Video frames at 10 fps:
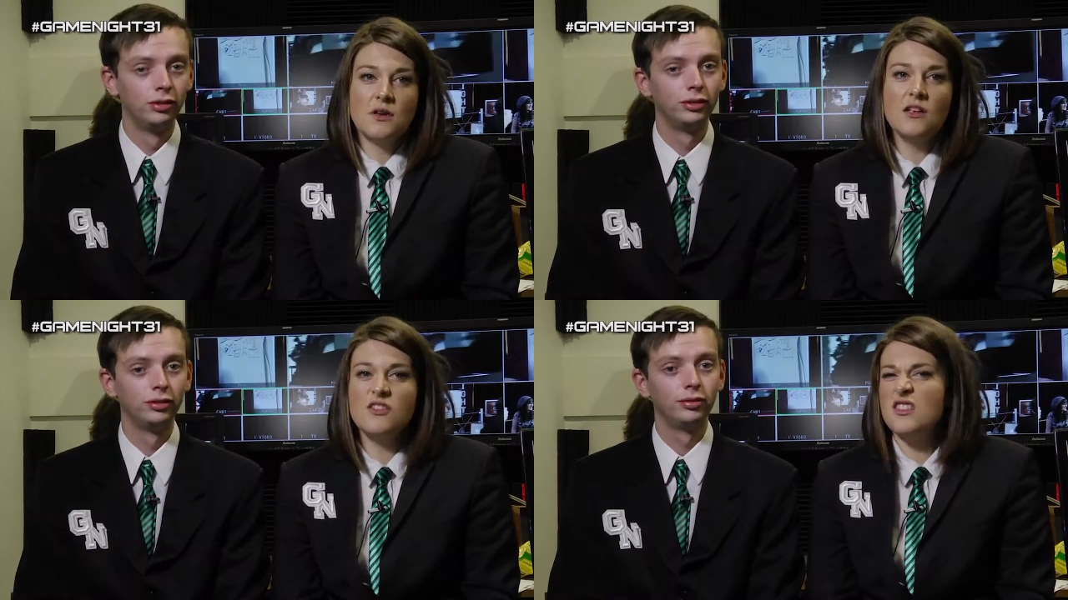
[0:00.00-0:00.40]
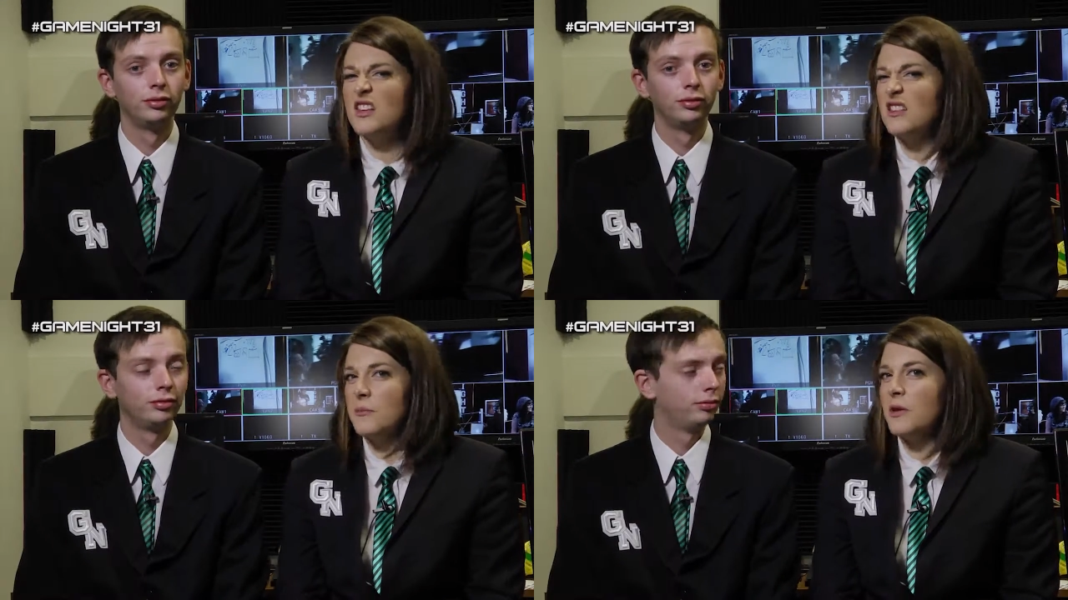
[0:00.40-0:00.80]
Speaker 1: I
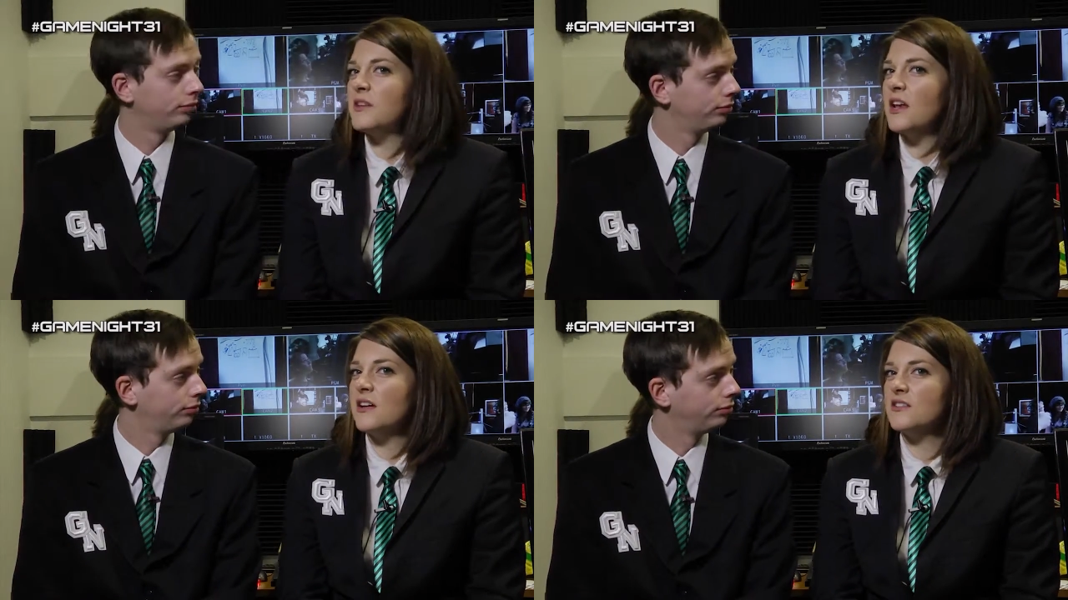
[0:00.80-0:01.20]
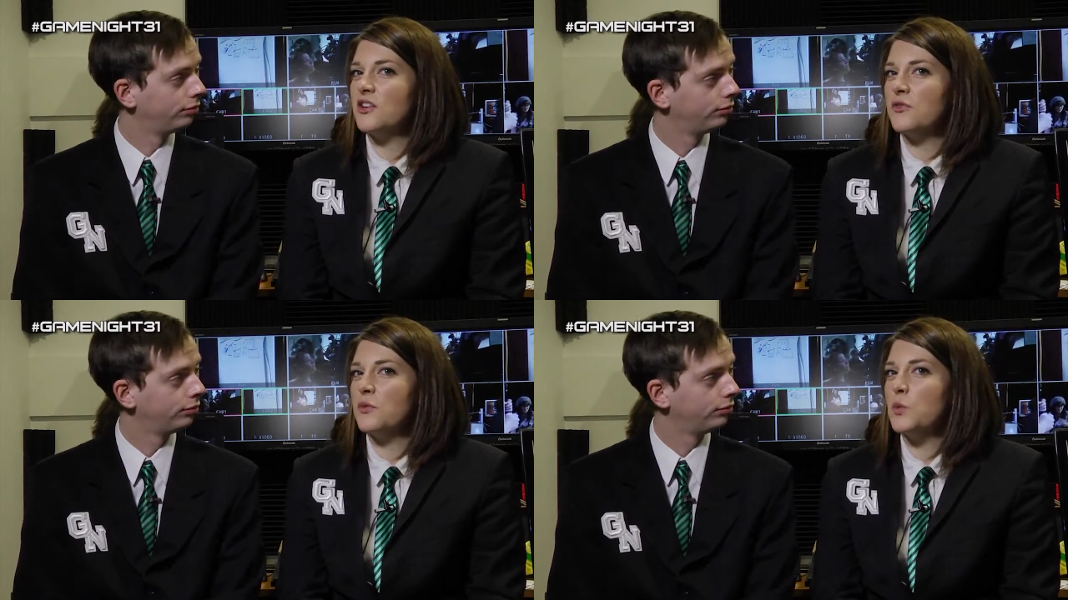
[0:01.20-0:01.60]
just think sometimes he
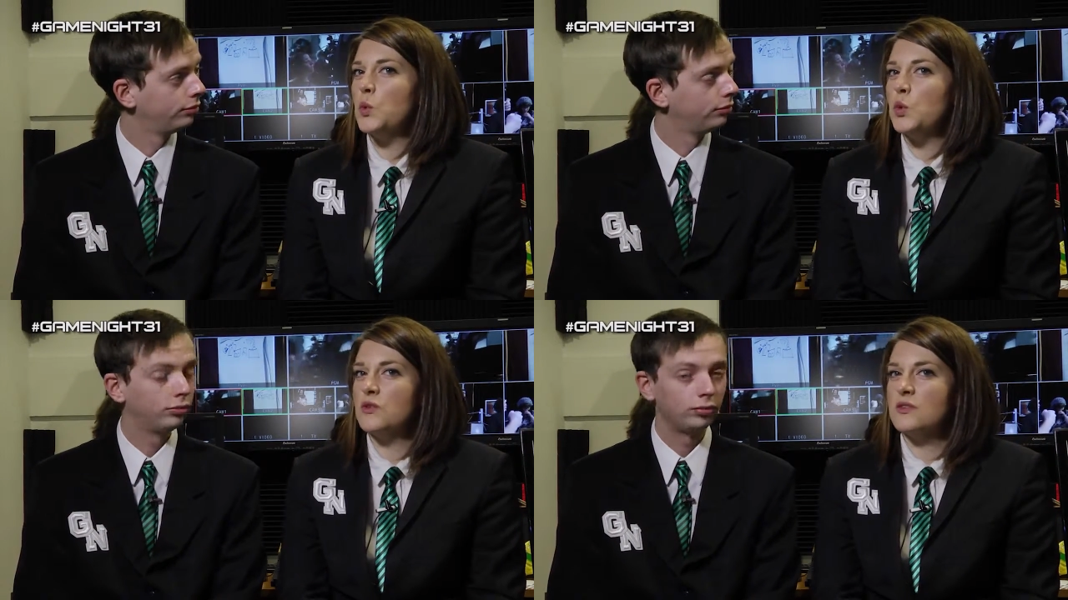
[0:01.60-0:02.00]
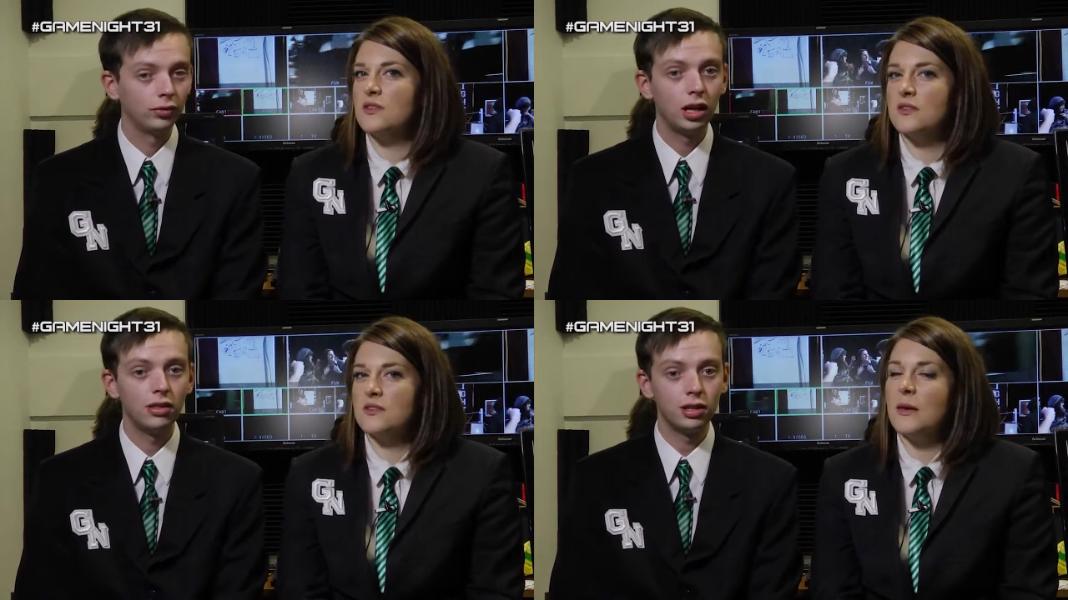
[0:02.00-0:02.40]
likes to go for
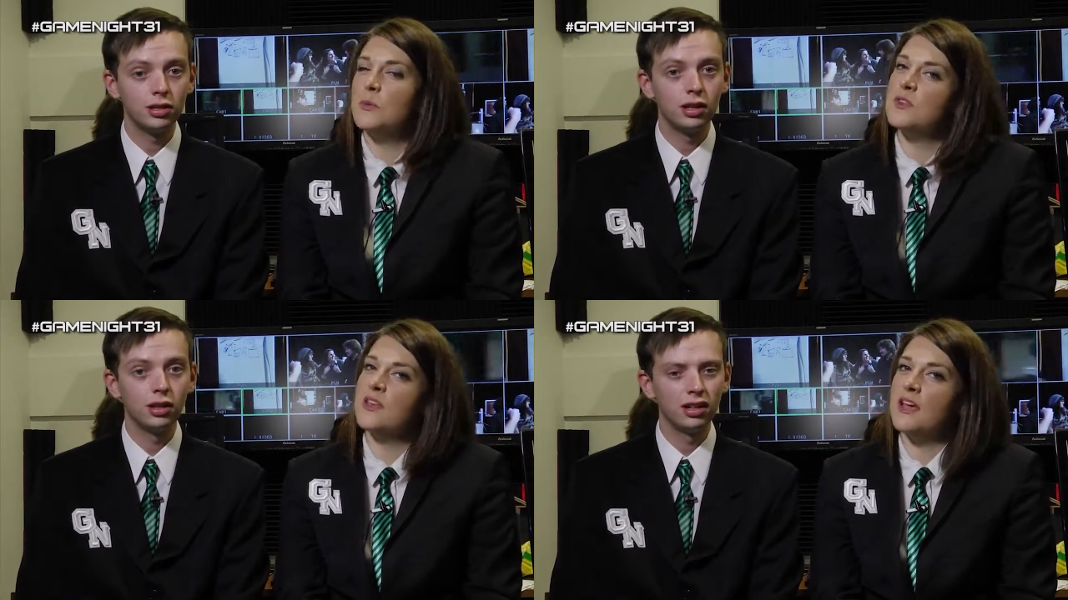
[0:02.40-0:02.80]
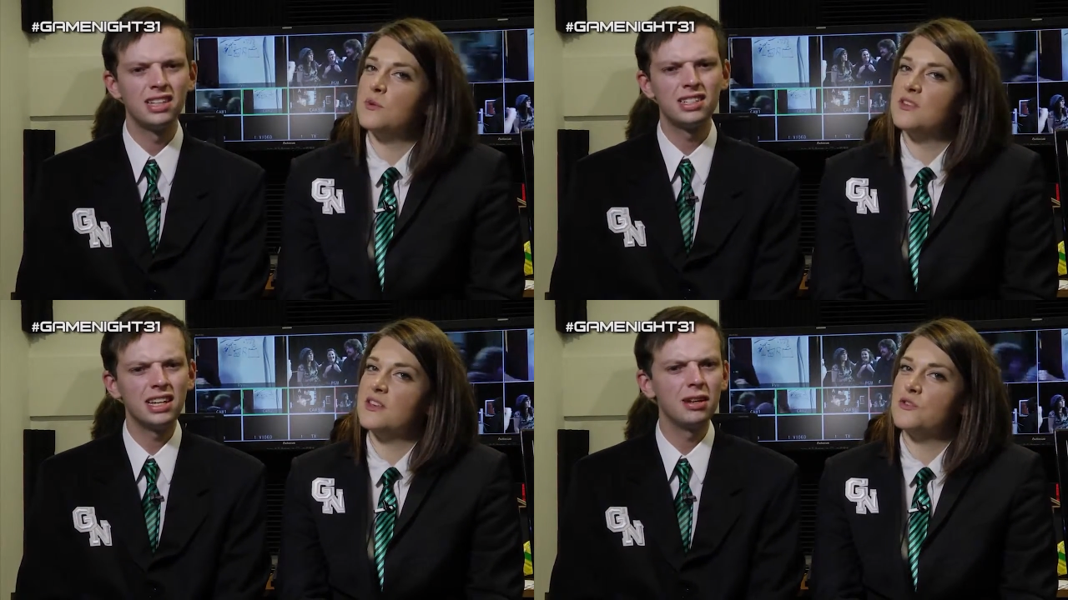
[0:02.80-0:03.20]
walks. Someone
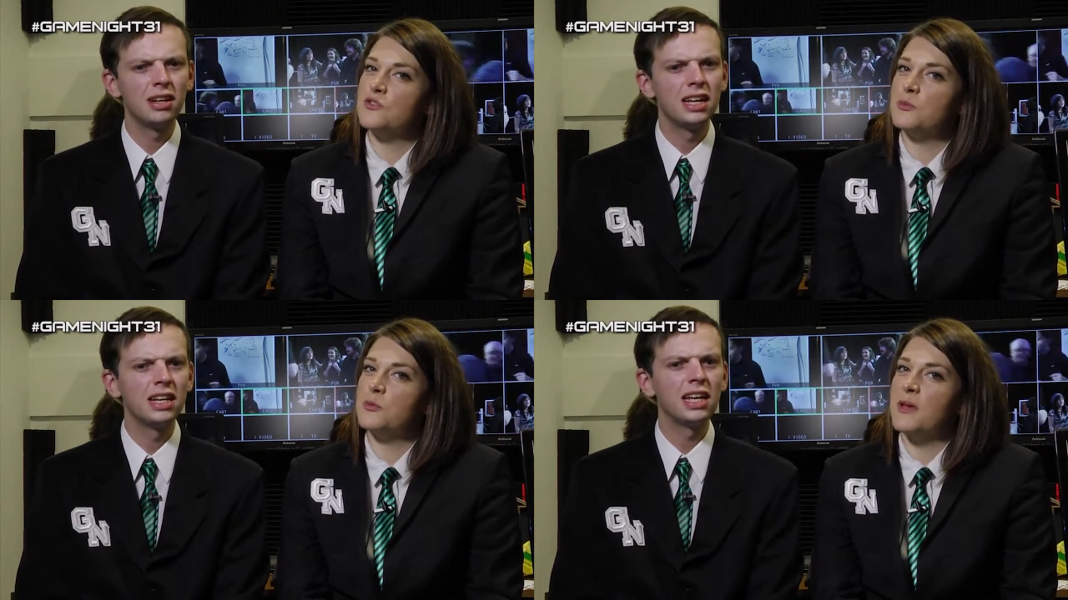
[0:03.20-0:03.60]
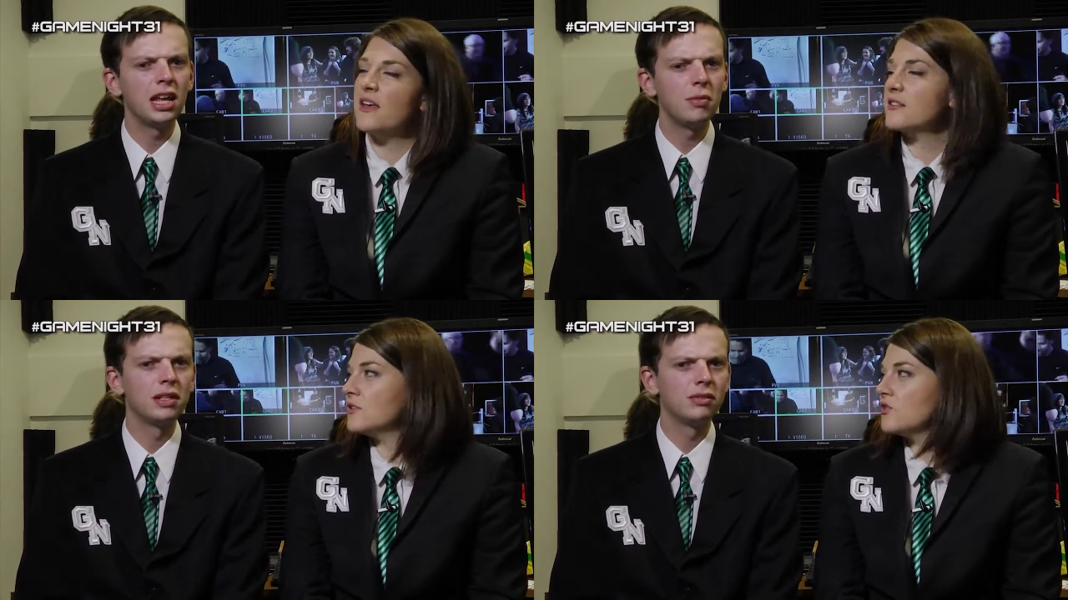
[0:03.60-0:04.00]
saying we've got irritable
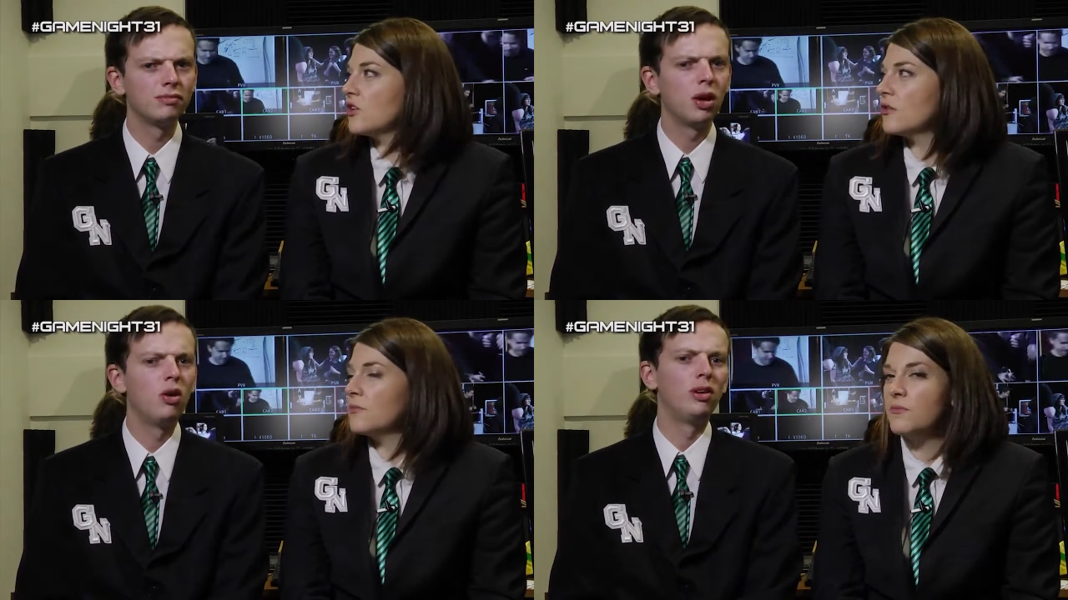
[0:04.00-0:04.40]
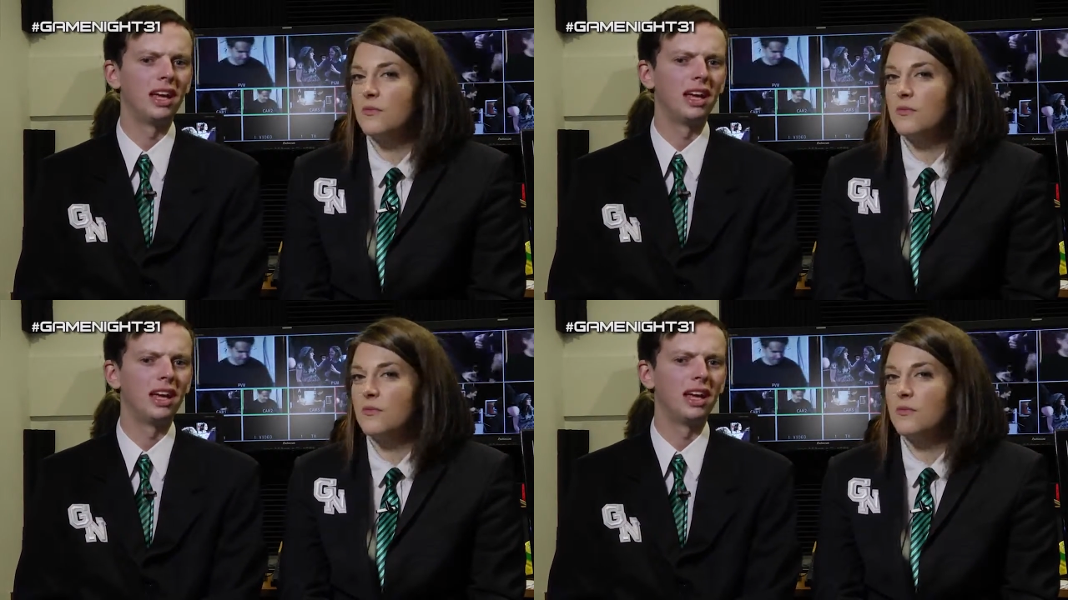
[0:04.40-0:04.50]
bowel syndrome. Oh,